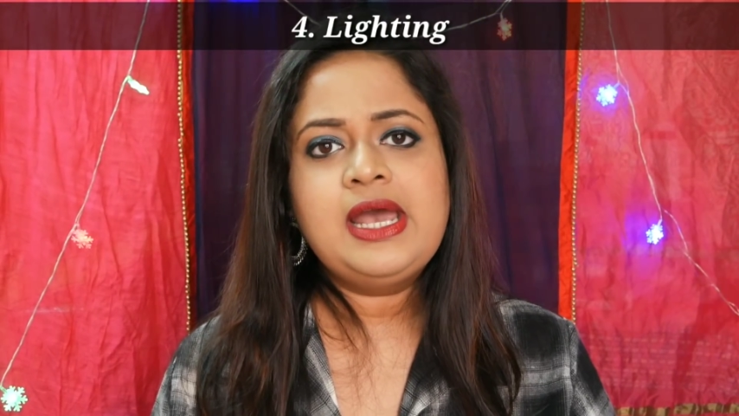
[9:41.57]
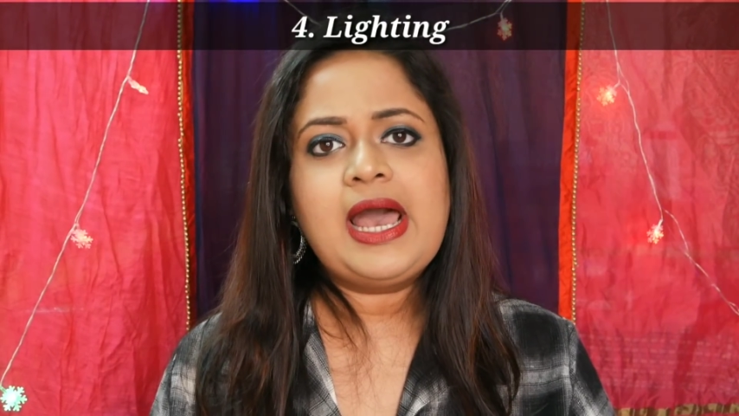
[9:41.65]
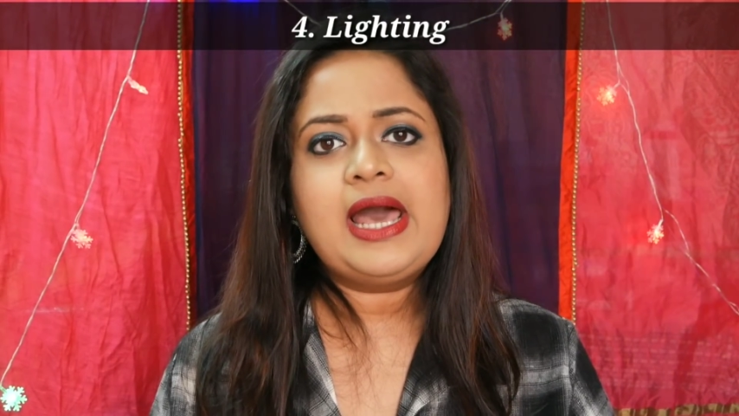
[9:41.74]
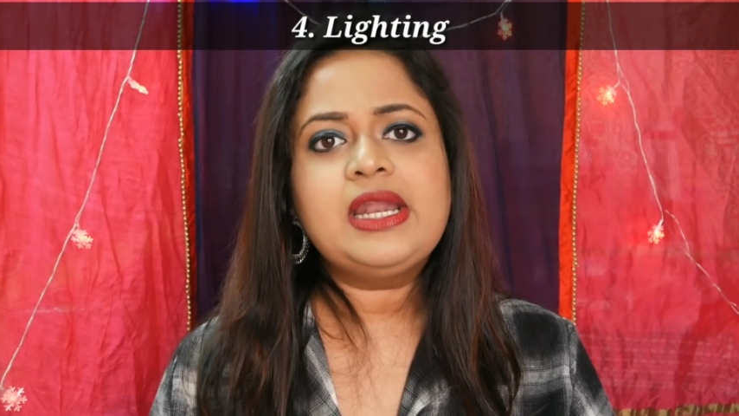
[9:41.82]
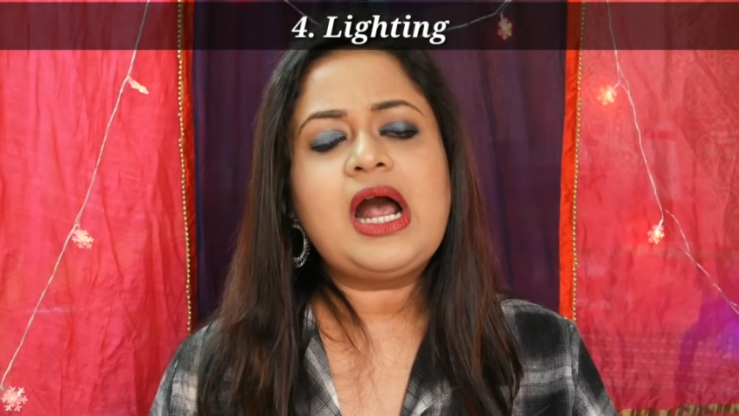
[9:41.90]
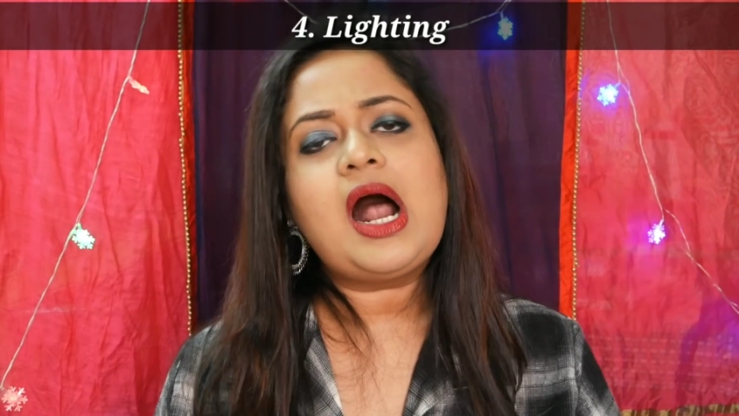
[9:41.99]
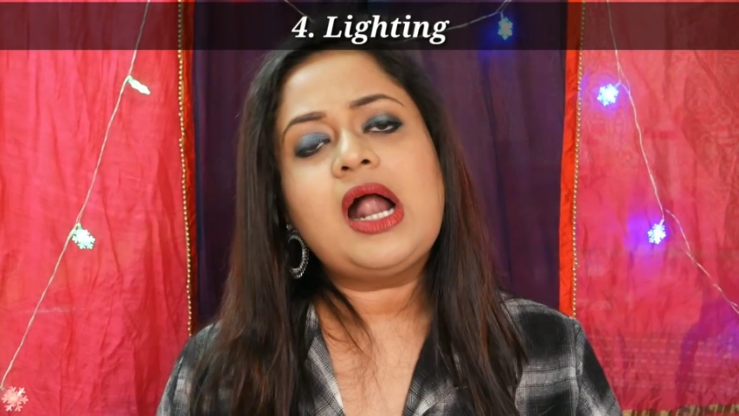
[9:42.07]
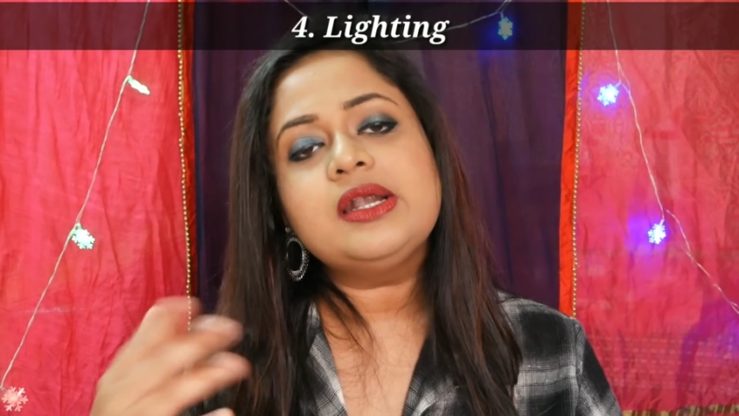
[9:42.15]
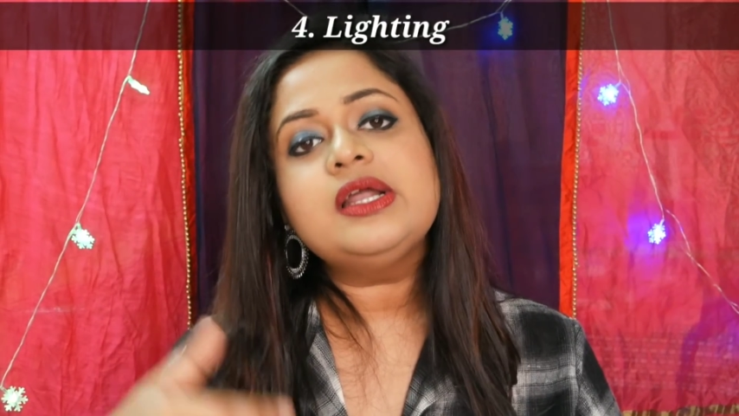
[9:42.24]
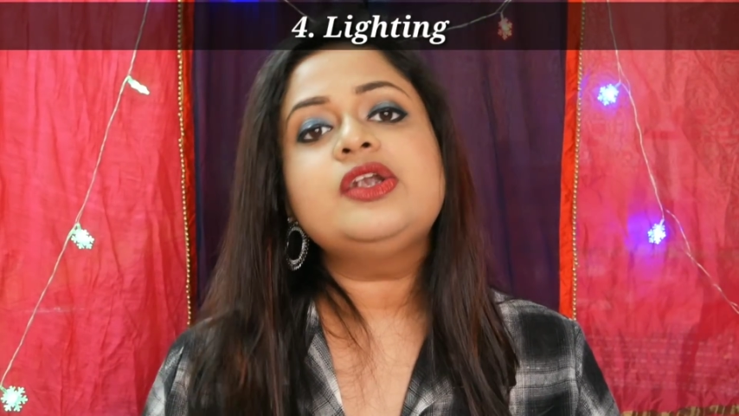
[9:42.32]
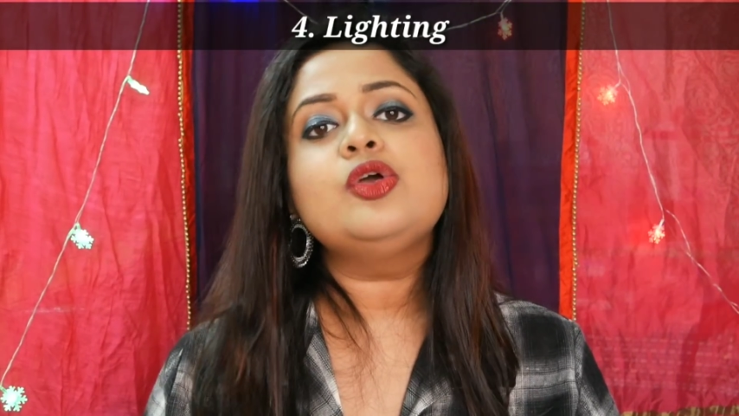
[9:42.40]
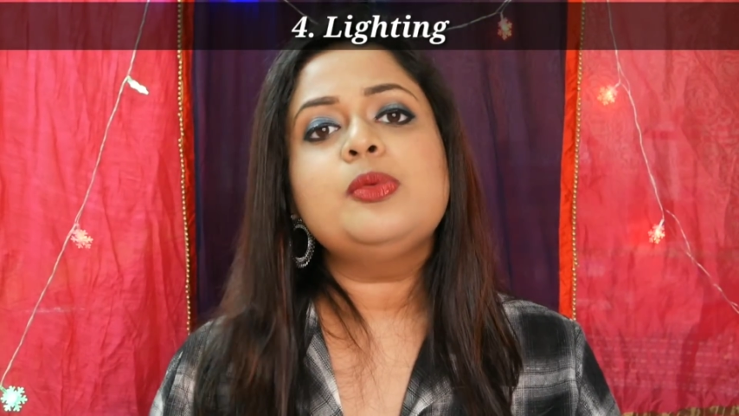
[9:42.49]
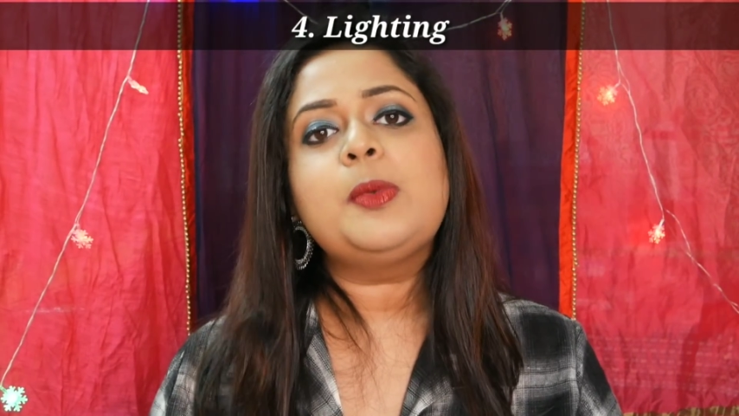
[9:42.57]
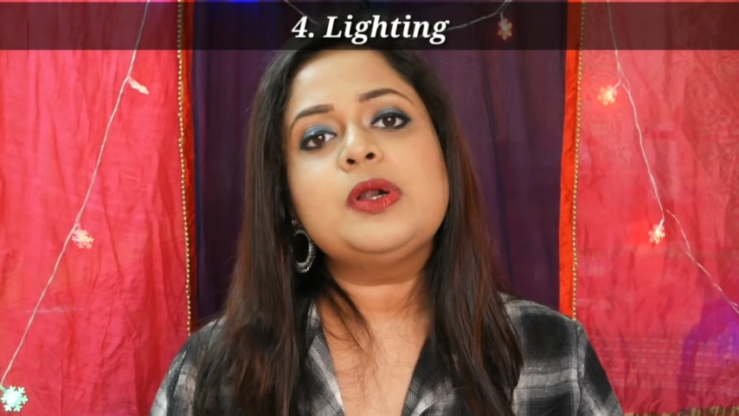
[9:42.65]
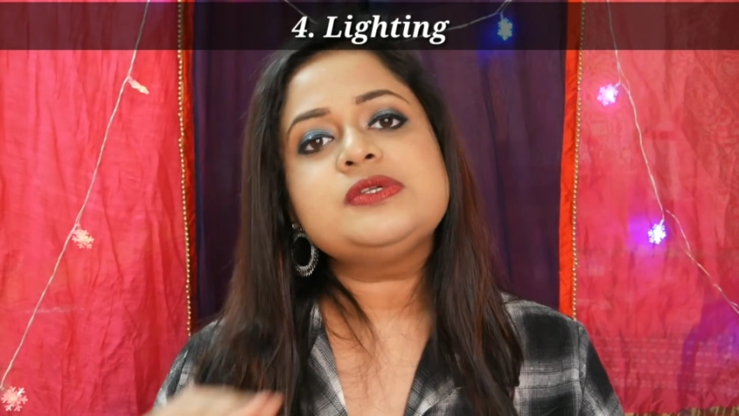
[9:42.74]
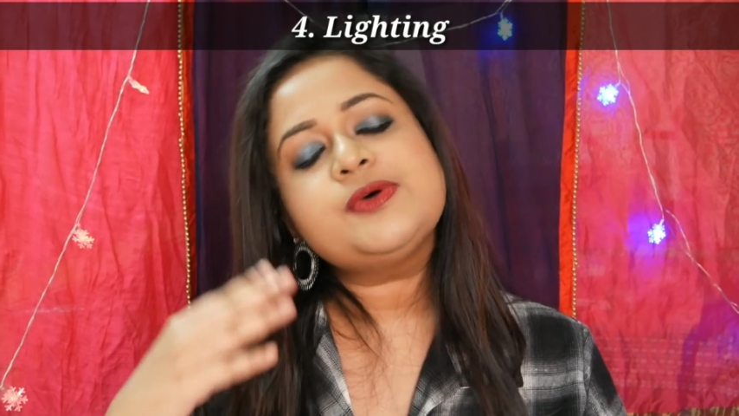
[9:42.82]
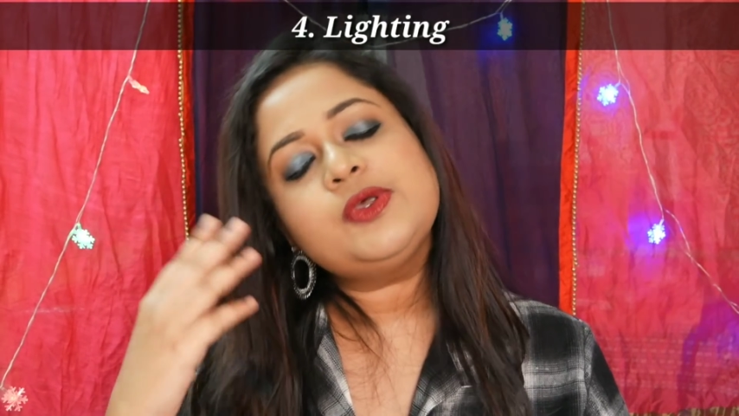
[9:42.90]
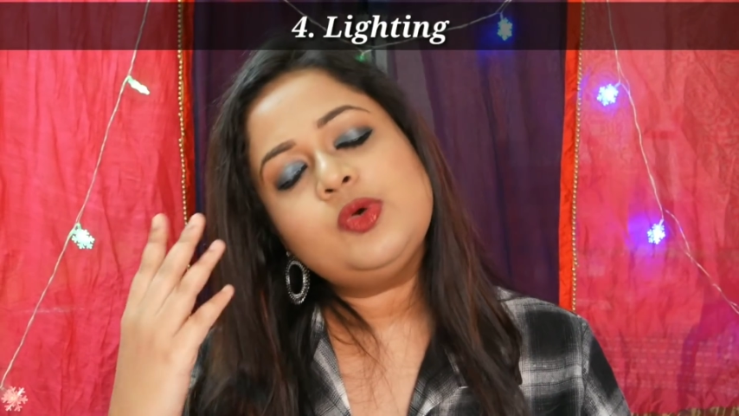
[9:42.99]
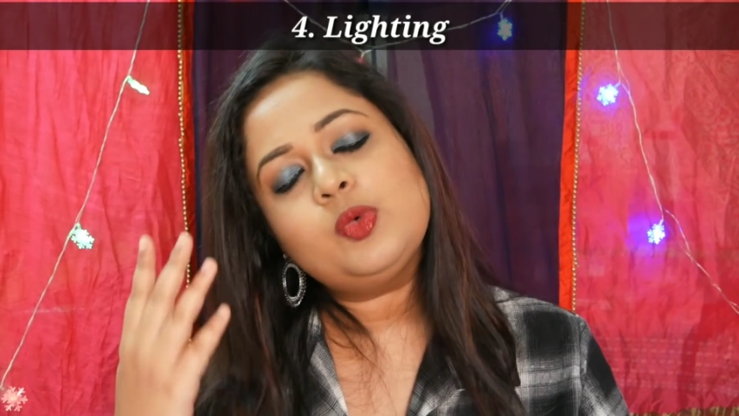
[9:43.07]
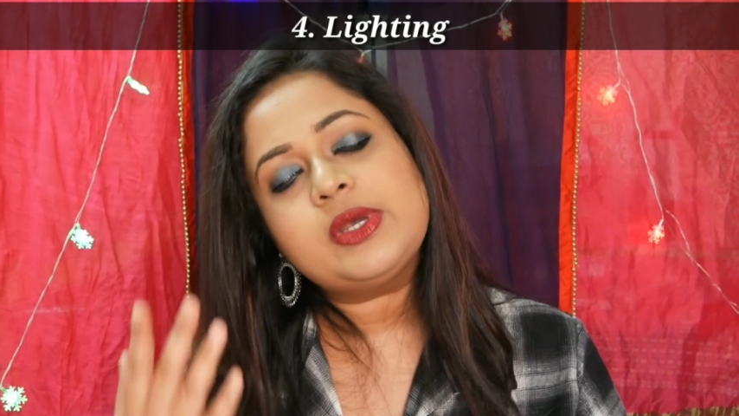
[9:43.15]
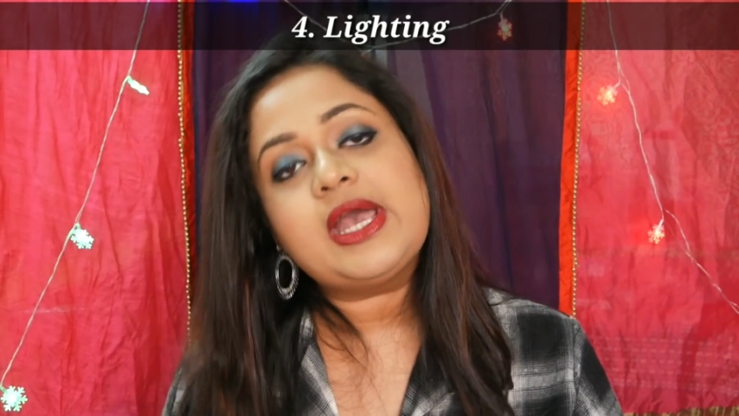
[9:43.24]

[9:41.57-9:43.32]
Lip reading: And under tube also you